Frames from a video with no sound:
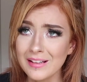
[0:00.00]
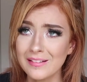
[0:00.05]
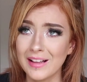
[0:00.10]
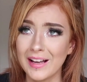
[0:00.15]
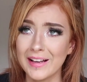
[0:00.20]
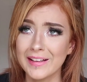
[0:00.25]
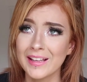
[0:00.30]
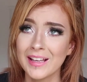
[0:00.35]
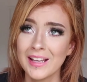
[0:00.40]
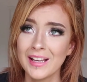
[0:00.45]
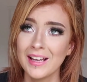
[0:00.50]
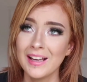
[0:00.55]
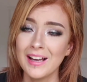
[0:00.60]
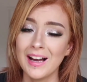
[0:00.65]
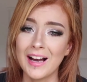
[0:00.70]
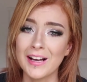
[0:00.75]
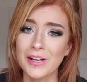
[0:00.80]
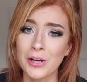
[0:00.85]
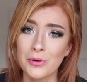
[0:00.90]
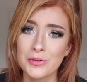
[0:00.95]
Like,
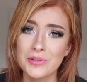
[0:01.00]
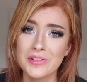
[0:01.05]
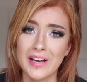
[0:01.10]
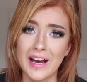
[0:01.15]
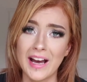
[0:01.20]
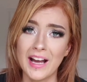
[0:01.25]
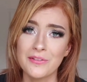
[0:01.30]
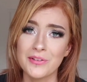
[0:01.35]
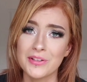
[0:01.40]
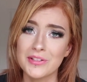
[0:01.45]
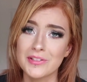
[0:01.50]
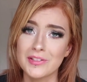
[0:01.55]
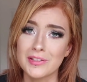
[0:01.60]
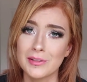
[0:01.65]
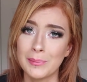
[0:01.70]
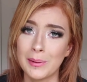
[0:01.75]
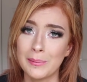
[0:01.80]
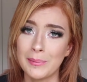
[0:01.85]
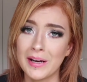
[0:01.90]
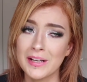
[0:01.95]
I go to the hairdressers
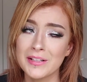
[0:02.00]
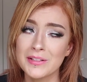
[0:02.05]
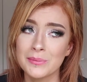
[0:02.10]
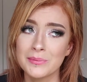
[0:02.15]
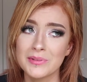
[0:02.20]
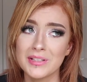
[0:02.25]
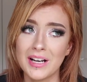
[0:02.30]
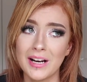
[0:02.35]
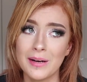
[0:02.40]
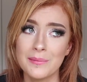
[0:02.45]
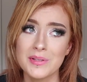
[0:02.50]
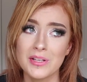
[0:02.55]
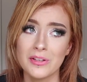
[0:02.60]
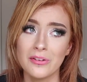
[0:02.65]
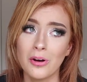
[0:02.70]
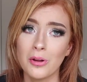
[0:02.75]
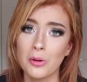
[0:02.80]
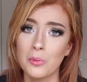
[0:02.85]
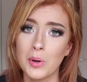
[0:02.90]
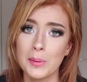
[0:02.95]
on my bike sometimes, and
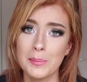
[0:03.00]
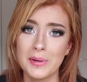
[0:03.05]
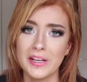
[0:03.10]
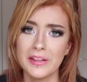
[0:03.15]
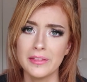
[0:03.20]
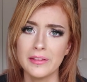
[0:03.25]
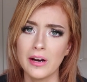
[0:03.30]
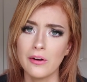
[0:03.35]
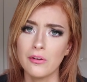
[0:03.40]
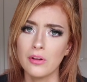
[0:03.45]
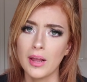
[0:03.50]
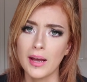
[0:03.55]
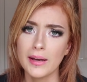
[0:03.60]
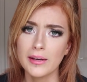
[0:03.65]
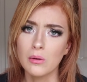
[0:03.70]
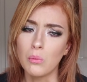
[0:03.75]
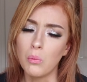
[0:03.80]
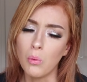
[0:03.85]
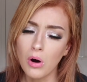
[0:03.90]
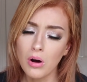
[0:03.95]
all the women in there are
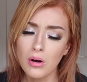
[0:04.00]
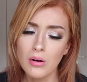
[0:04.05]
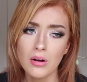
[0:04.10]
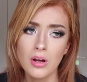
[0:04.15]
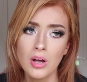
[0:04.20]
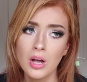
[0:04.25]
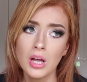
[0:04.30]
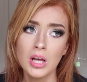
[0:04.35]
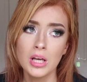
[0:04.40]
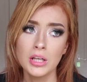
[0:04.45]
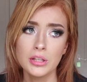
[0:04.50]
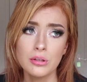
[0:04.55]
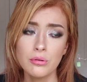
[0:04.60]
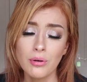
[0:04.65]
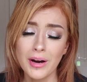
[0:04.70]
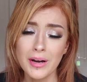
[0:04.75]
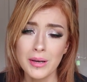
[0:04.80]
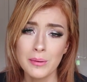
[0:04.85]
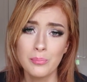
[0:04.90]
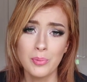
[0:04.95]
like, what? You
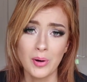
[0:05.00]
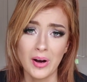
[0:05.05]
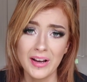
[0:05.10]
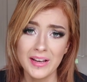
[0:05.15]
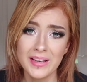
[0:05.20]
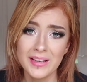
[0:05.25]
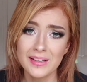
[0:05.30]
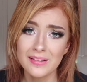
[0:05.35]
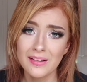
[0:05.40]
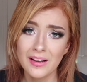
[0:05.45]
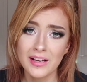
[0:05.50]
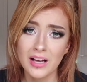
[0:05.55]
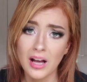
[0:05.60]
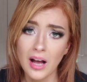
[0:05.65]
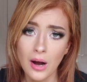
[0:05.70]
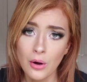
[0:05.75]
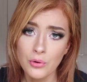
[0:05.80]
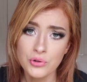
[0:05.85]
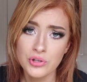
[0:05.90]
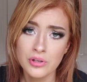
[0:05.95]
ride a bike? Like,
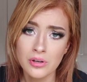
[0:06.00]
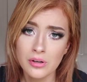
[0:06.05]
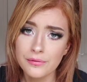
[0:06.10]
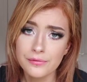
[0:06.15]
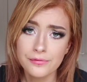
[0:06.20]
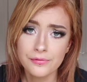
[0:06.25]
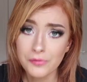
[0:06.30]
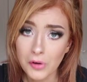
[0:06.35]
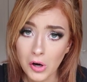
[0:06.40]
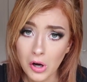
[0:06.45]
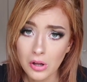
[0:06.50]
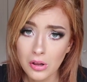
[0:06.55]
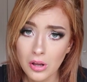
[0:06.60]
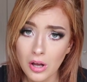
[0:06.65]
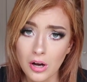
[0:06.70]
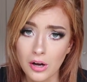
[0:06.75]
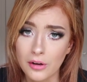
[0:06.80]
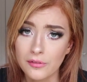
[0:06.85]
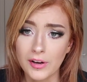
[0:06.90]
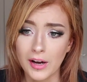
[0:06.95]
how do you not fall
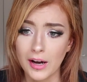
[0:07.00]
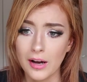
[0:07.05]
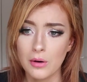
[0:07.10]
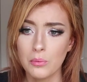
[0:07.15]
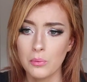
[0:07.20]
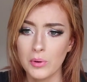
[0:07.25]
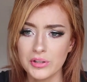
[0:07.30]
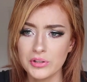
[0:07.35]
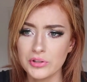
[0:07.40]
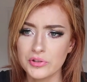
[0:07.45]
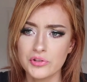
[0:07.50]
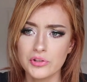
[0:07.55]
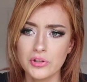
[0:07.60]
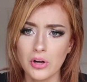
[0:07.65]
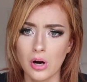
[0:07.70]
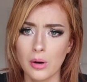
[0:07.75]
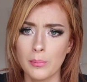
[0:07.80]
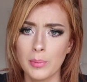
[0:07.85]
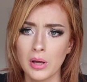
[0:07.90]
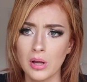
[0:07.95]
off when you
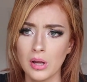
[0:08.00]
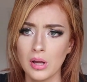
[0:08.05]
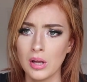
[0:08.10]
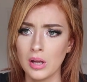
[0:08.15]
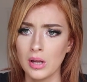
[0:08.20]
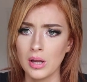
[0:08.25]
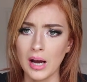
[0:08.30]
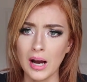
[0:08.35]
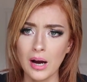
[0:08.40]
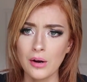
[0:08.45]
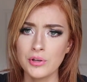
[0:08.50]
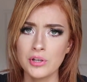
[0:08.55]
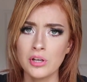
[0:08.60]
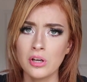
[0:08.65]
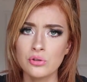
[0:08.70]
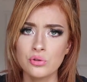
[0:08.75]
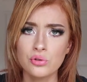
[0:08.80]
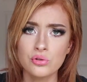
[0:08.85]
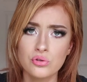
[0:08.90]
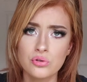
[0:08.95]
stop? How do you
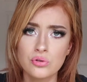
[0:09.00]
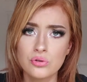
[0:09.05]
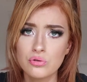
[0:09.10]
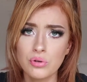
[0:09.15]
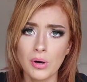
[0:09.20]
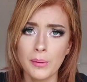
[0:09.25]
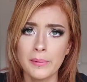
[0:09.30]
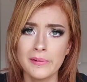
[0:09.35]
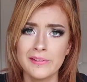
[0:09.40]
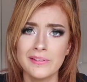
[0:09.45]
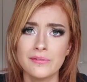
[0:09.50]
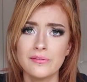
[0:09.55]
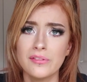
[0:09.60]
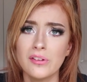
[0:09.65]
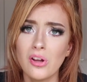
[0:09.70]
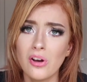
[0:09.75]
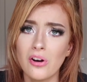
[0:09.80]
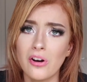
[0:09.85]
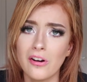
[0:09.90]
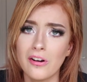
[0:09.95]
not just drop on the
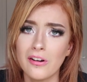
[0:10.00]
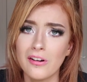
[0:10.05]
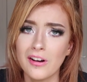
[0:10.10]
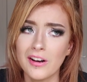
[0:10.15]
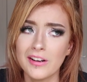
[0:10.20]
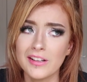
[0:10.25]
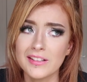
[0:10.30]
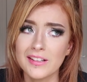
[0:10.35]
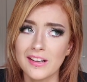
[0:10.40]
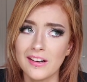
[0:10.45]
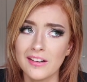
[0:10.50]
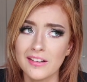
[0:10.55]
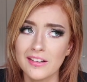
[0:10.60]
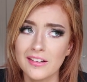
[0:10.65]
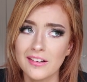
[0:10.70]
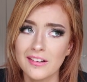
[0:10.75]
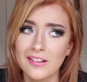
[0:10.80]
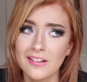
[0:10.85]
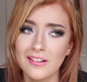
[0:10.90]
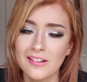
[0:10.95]
floor? And it's
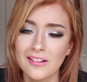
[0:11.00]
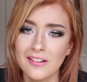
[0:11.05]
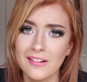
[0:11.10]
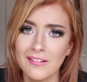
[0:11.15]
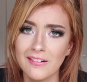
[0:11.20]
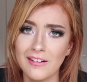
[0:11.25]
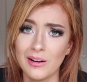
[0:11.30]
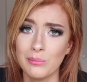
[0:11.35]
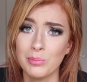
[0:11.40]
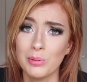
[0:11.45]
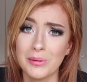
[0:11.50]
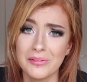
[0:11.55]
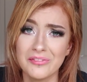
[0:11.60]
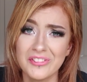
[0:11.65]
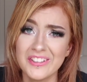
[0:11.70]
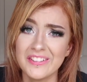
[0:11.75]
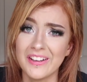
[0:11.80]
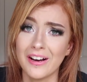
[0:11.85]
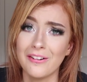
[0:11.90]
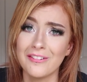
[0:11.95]
like, well, I put my
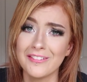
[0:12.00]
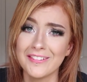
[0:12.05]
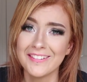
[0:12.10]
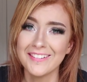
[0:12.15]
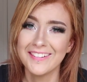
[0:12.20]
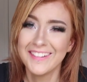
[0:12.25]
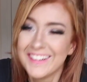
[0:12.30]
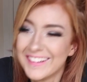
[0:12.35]
feet down.